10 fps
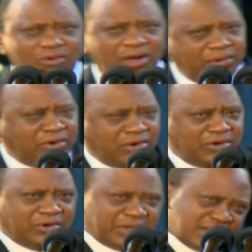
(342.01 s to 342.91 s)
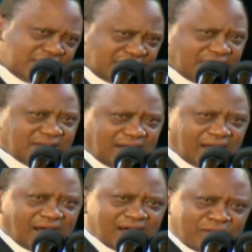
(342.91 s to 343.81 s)
all I want to know is,
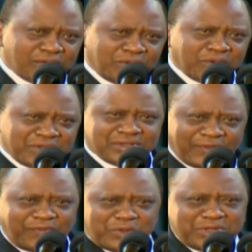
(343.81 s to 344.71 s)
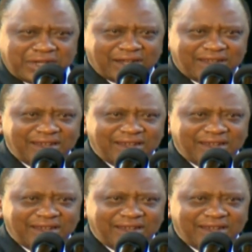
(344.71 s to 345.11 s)
how is the future